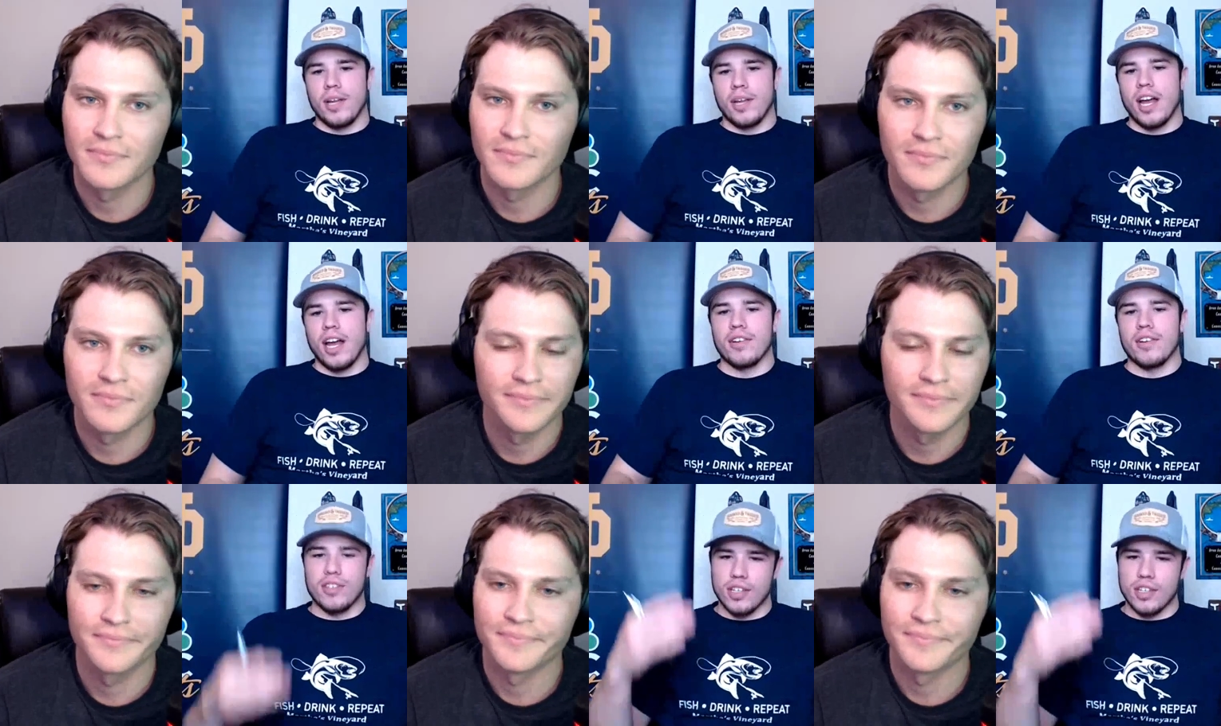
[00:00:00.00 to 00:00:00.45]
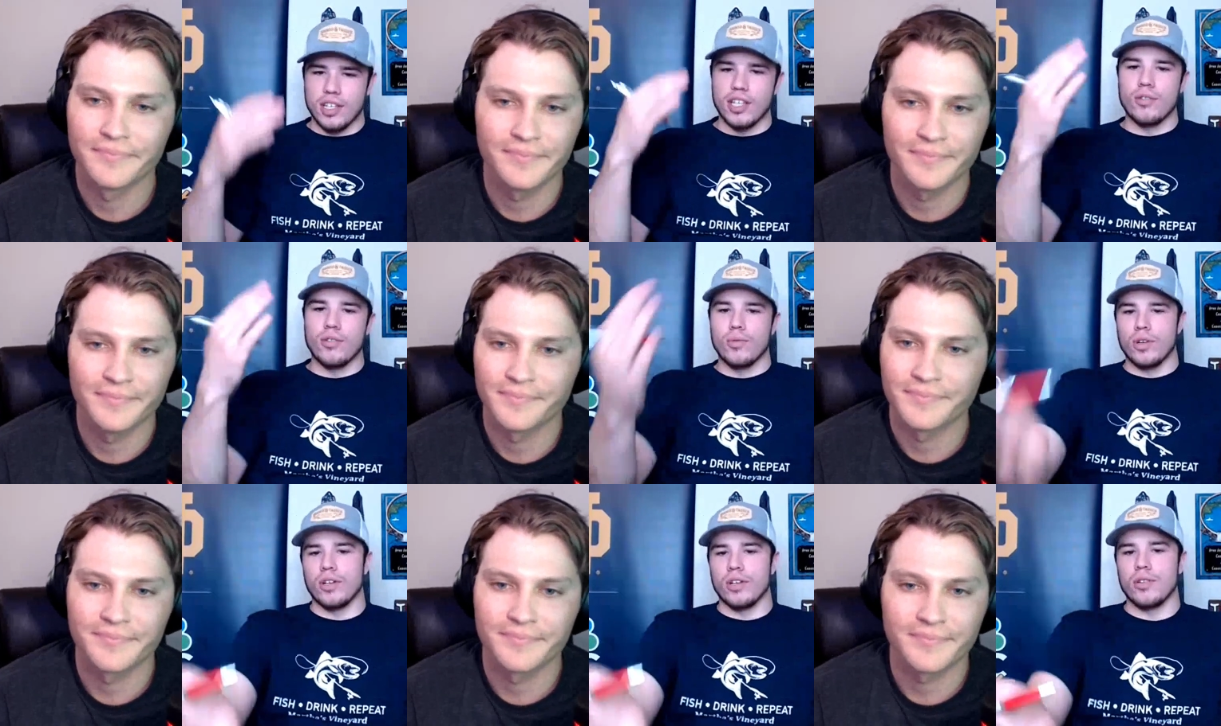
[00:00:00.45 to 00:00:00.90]
Speaker 1: I mean,
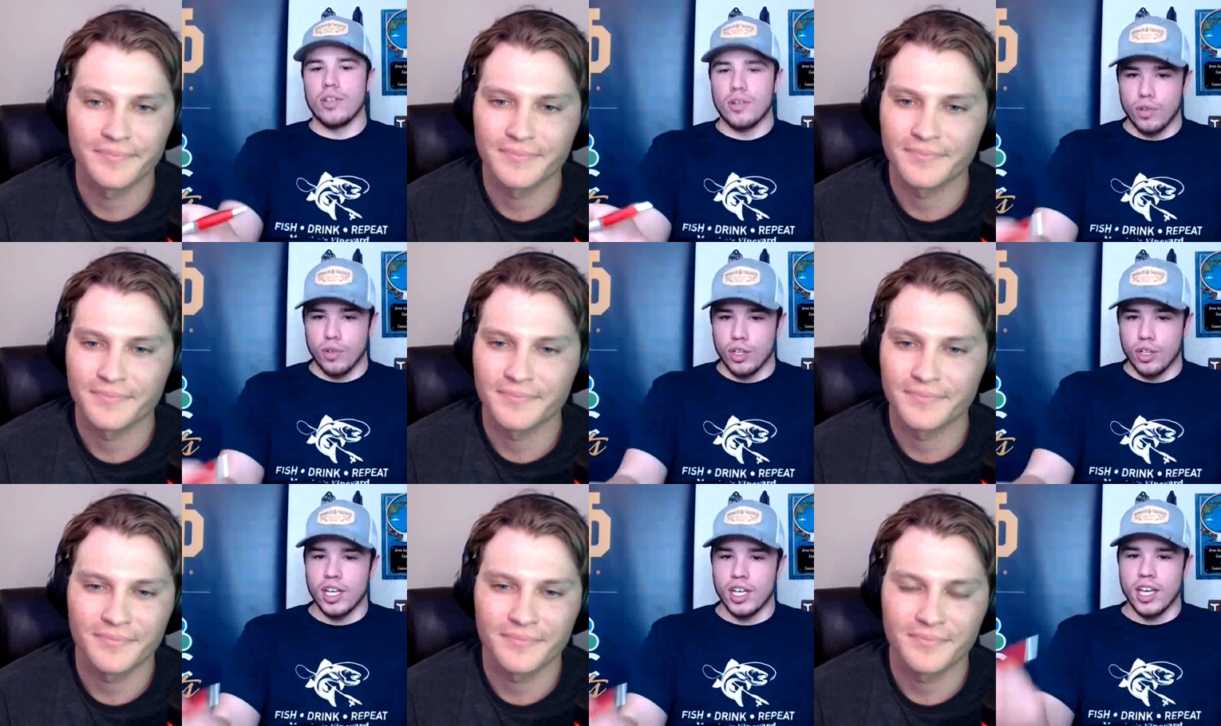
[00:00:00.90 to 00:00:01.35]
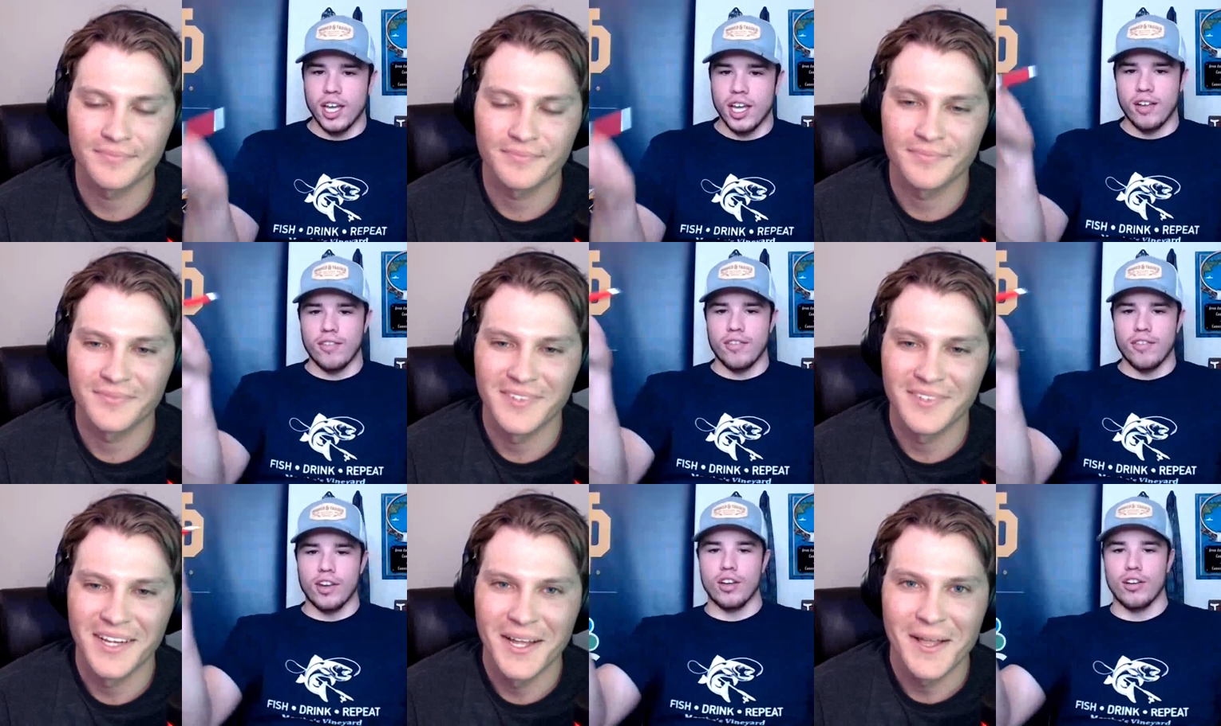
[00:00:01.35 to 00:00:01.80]
obviously, you would
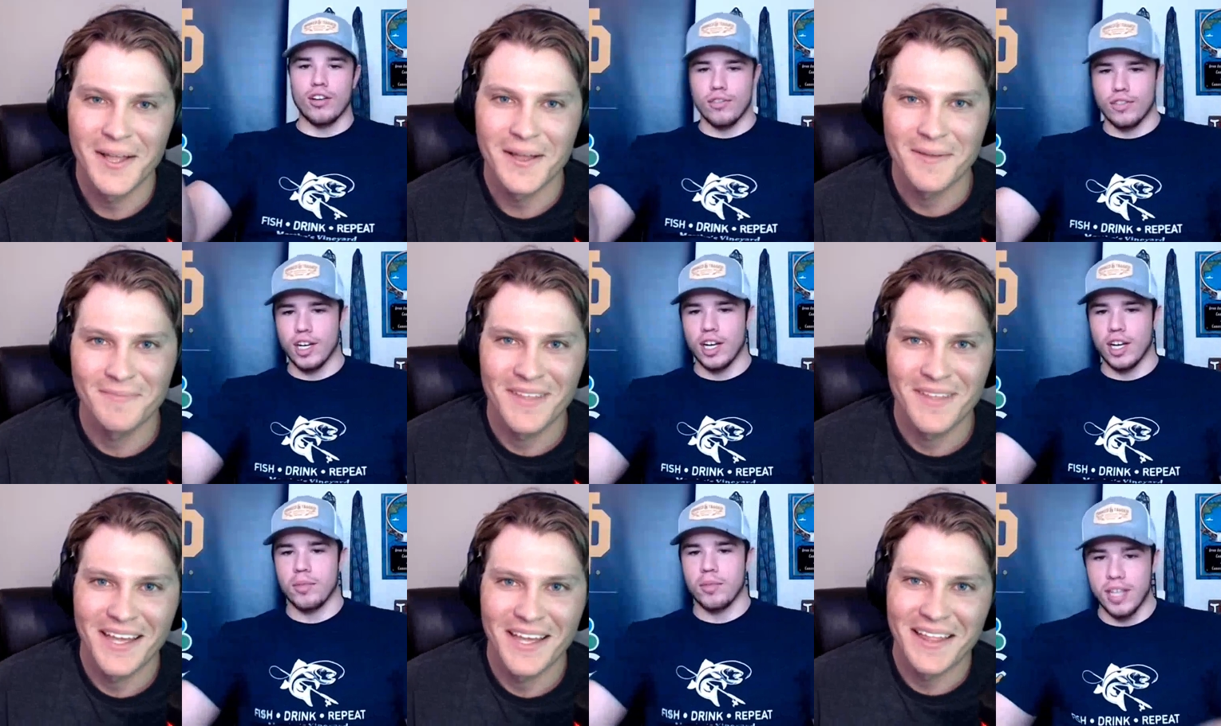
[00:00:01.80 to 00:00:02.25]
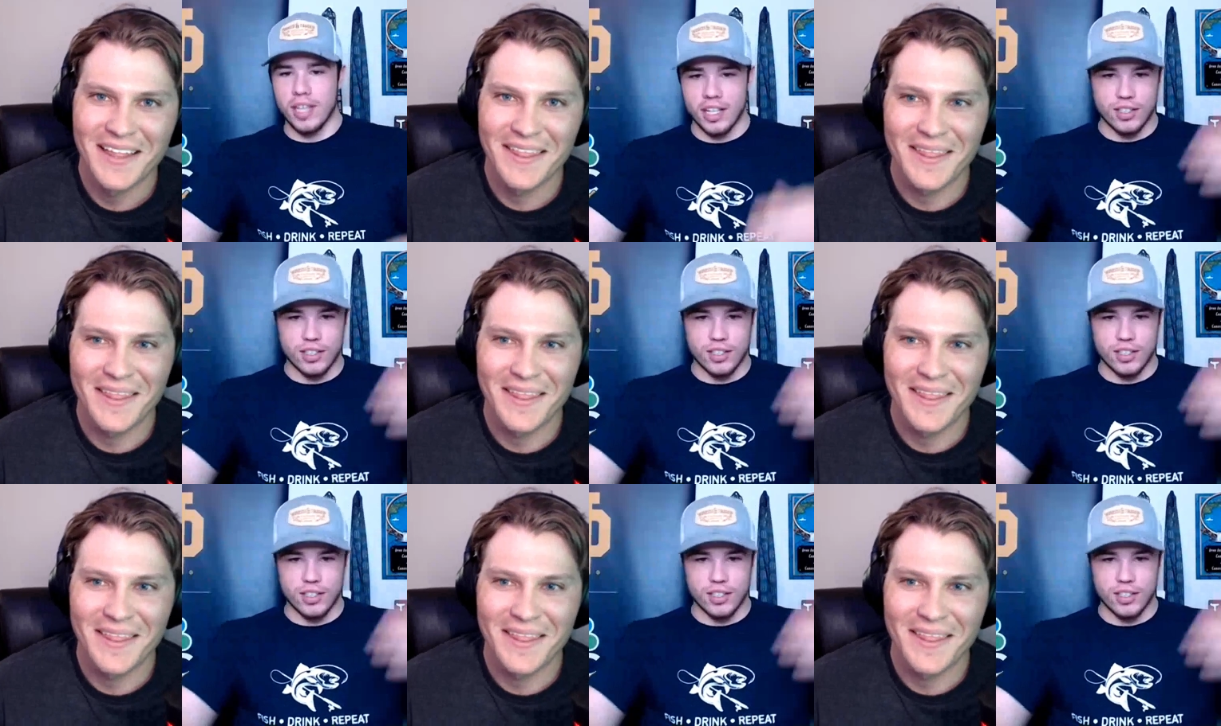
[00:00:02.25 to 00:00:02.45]
looking at a video of Jon